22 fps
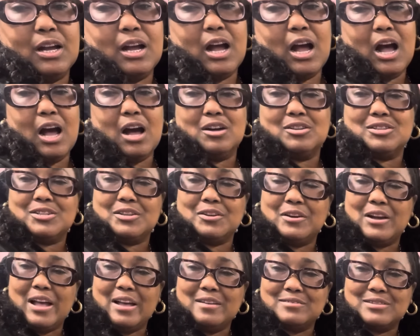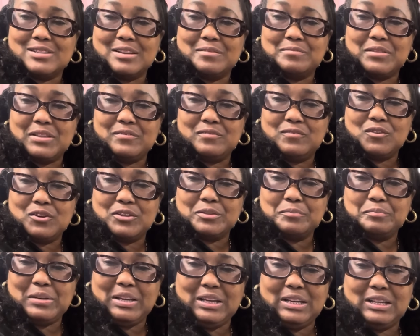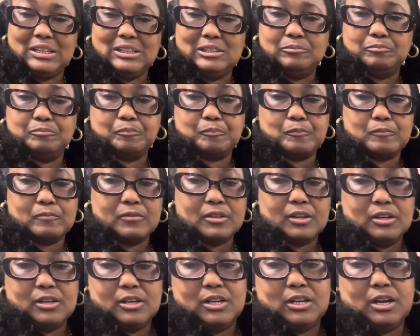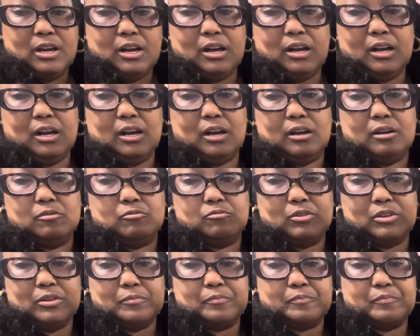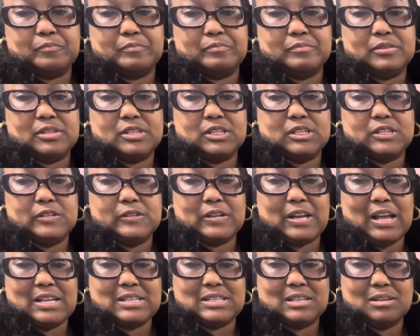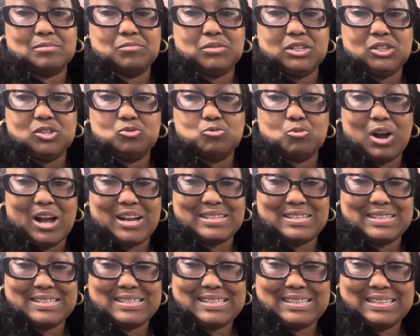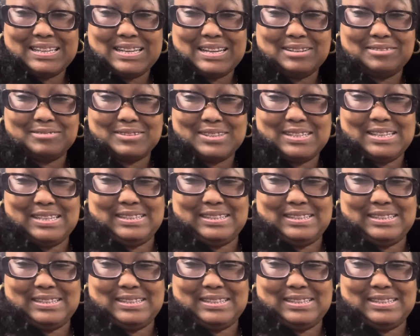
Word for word: Also have something for the men. Uh, we still got some of these watches left.